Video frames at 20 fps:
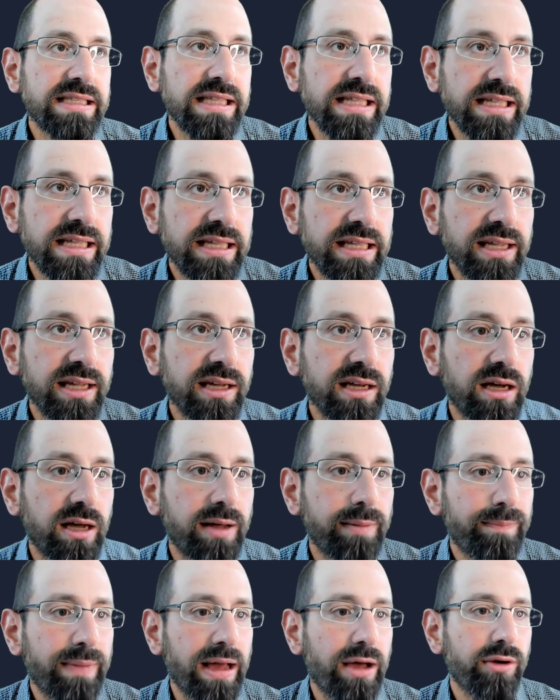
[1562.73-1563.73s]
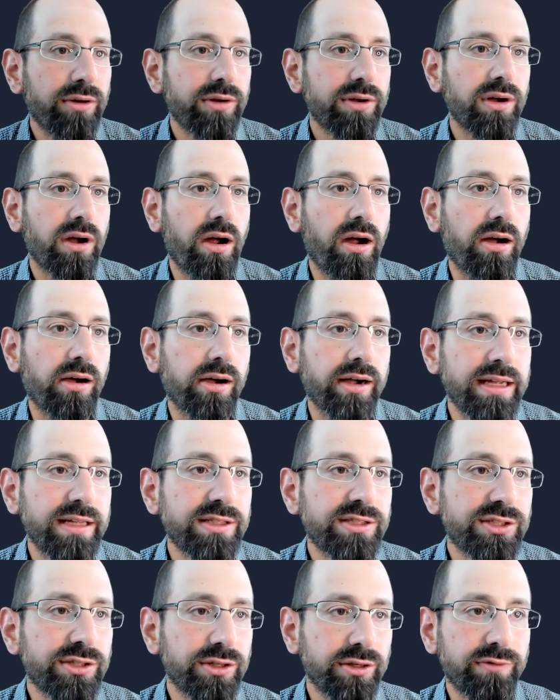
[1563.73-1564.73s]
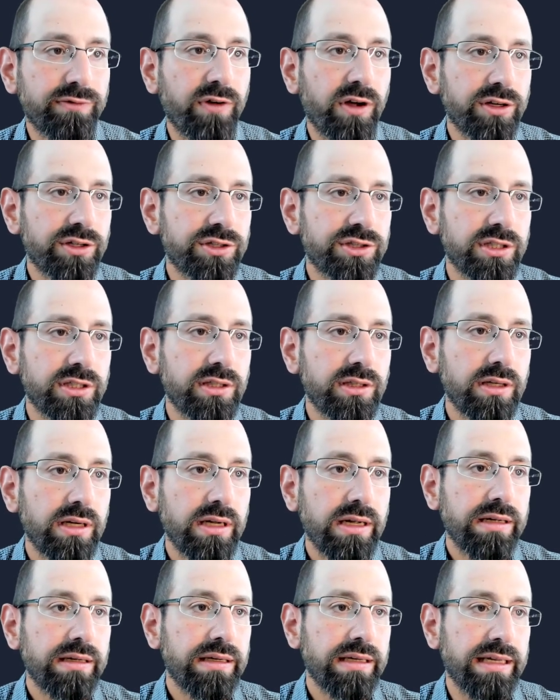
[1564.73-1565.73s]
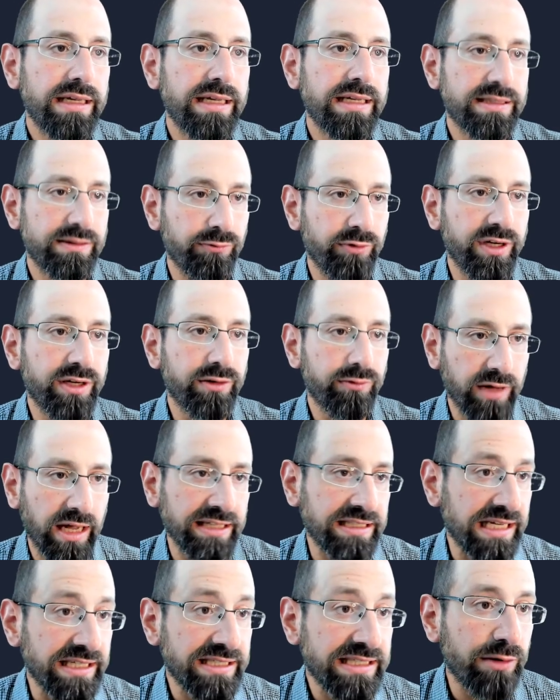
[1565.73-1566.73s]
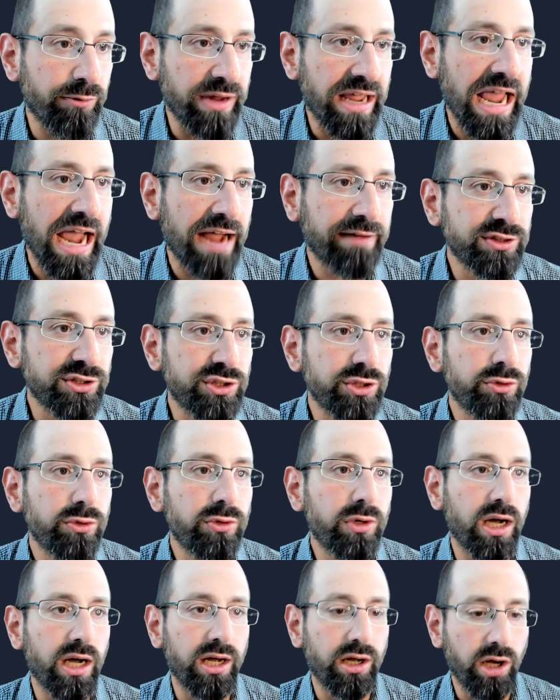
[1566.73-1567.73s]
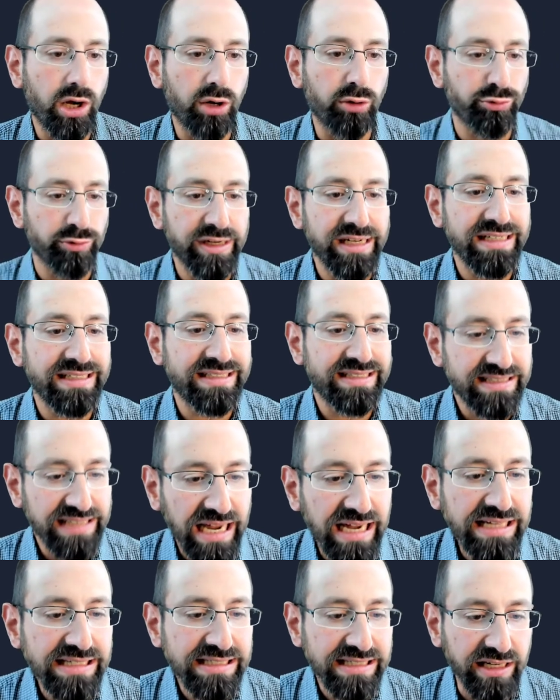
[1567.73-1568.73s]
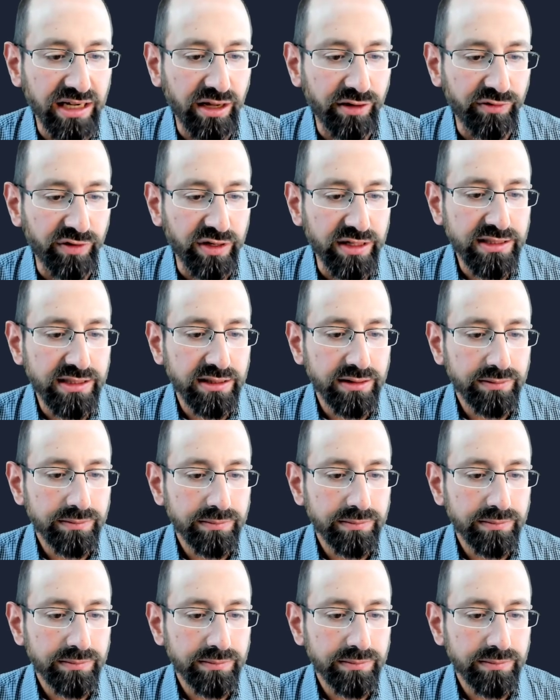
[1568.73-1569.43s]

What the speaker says: thing about our insert function is as I said, we have to do a resizing of it.